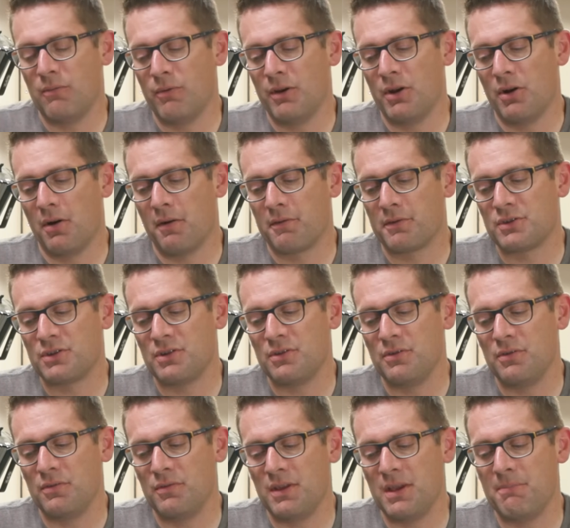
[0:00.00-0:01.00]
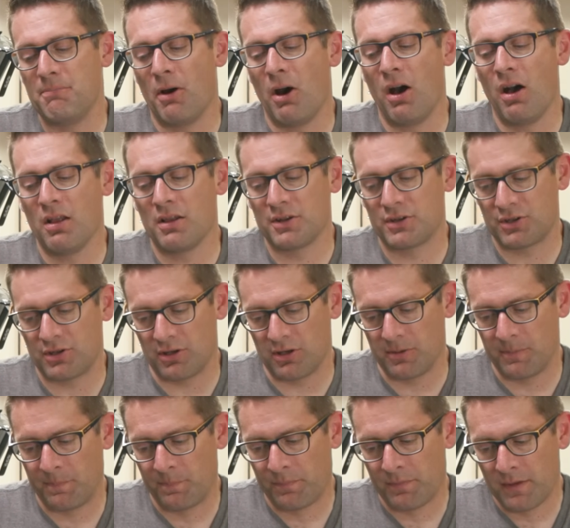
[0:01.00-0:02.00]
then went over to the
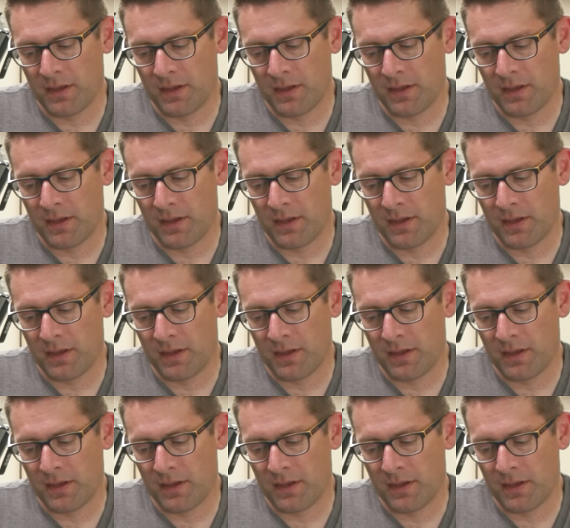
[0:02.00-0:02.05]
polisher.